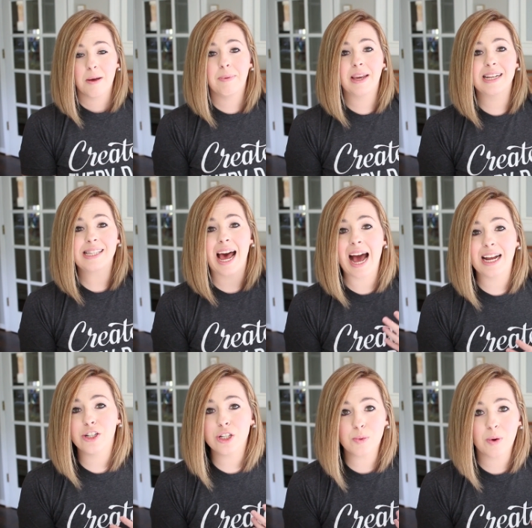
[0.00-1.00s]
because I
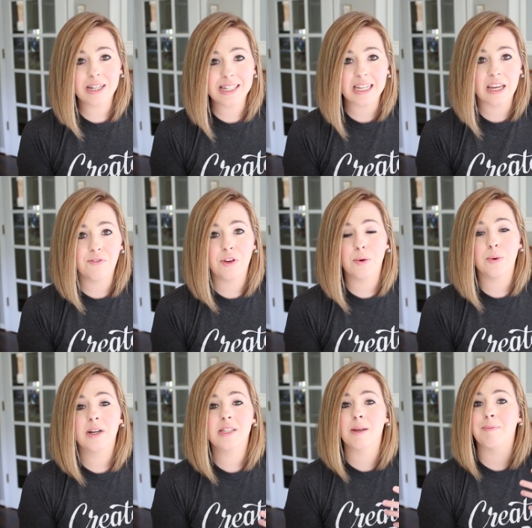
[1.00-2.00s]
just want to give
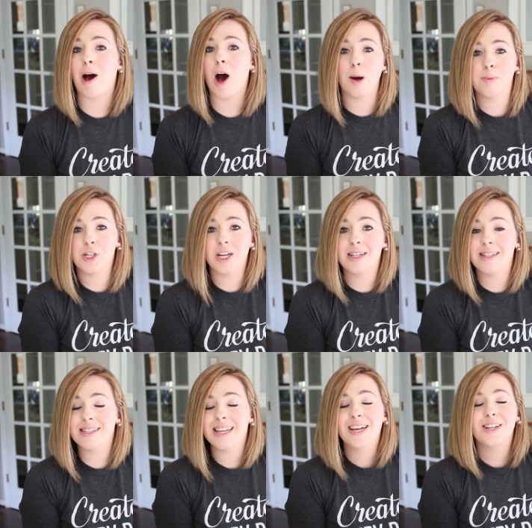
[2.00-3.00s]
you some options